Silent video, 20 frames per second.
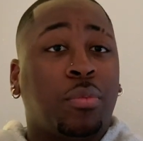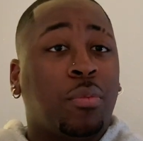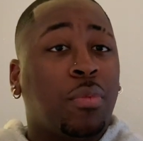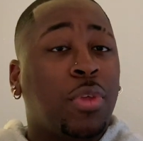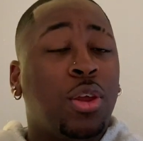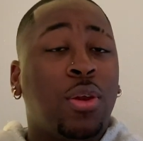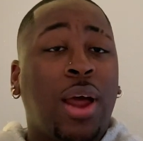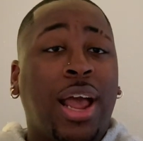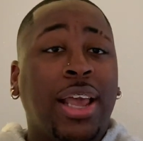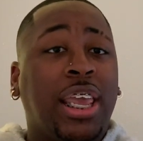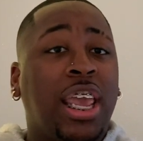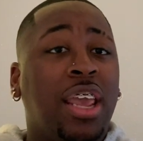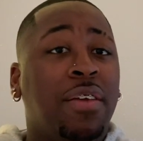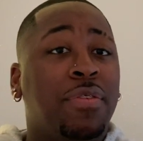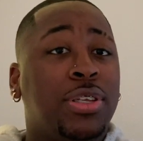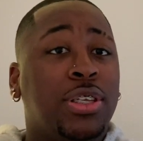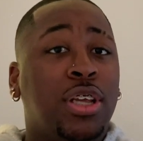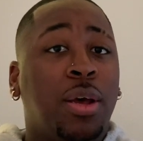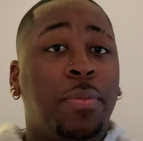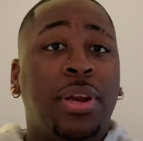You know, I gave
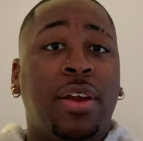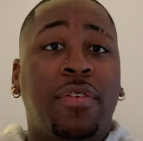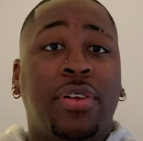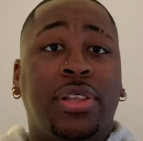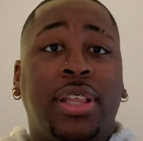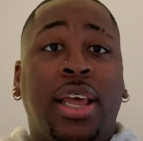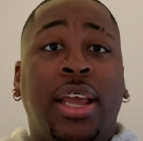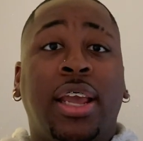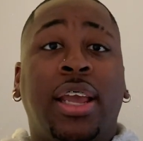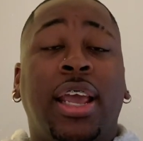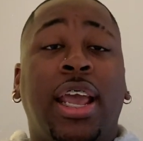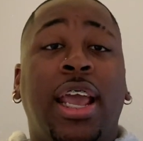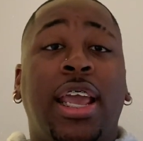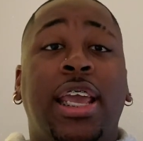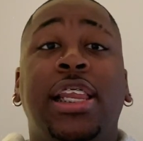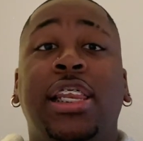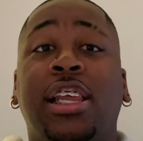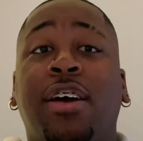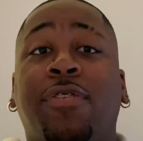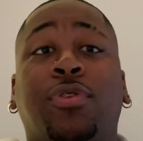it to him and everything. And
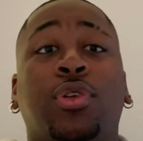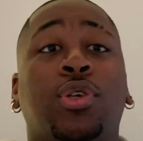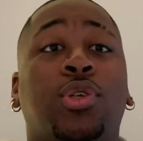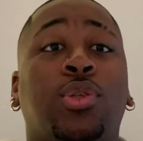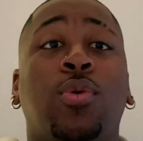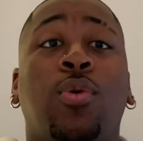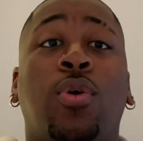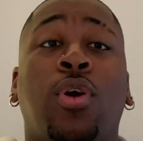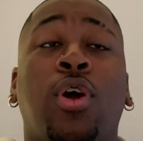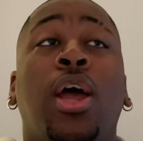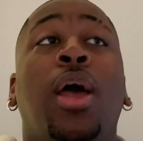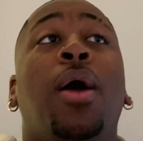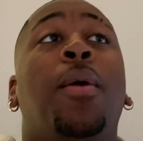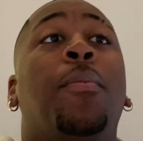he left the store.